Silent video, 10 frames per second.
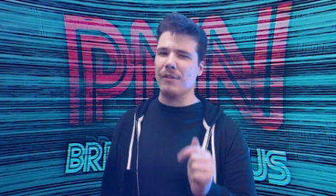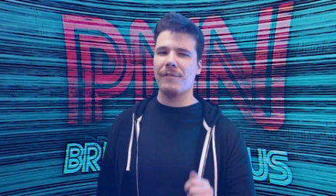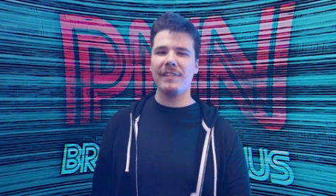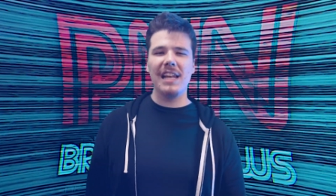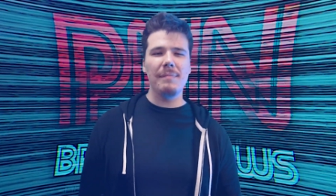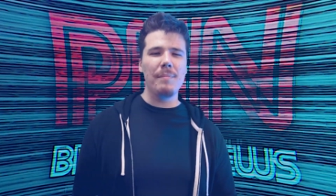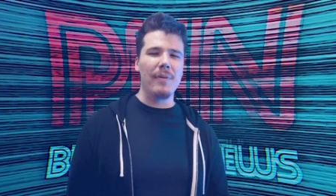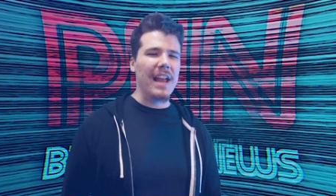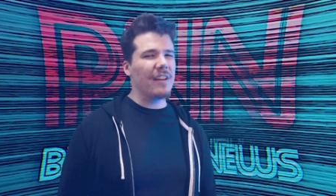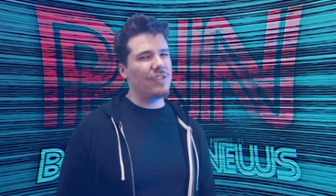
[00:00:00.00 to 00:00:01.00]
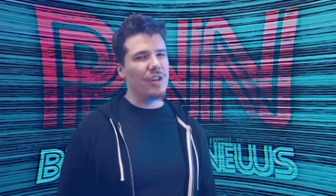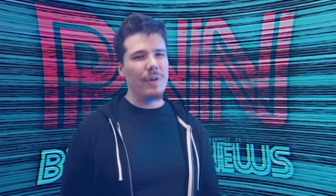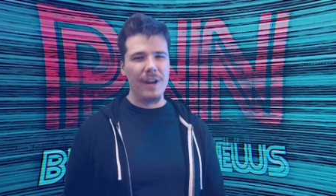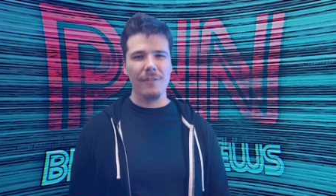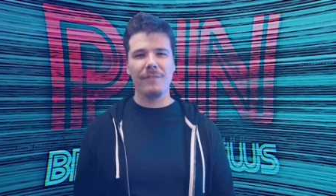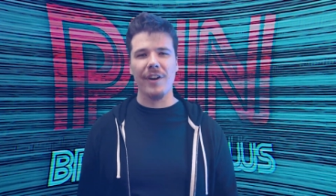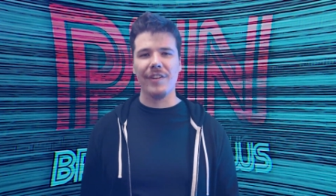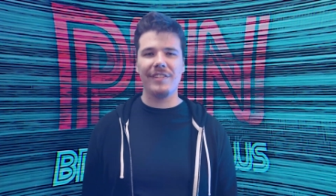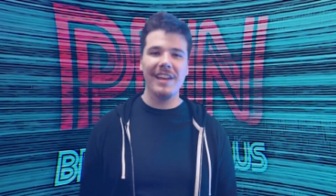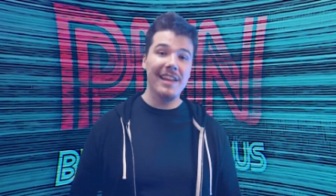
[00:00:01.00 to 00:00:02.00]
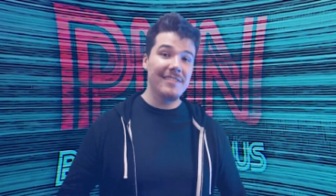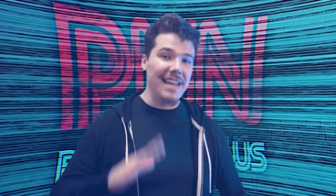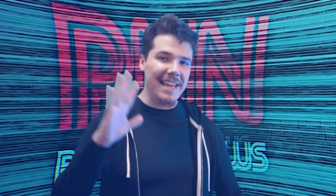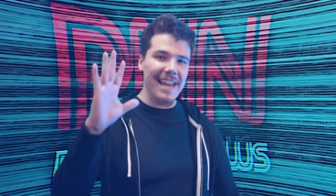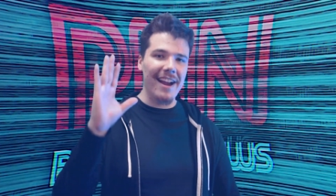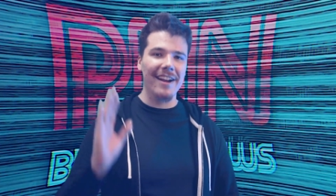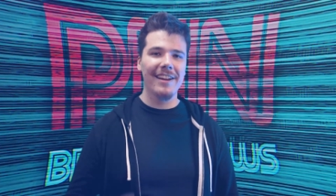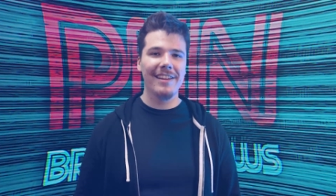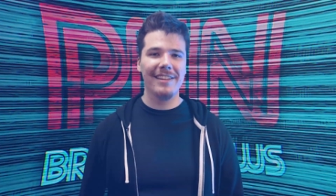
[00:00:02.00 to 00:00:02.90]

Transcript: you for letting me break it to you here first. Take care.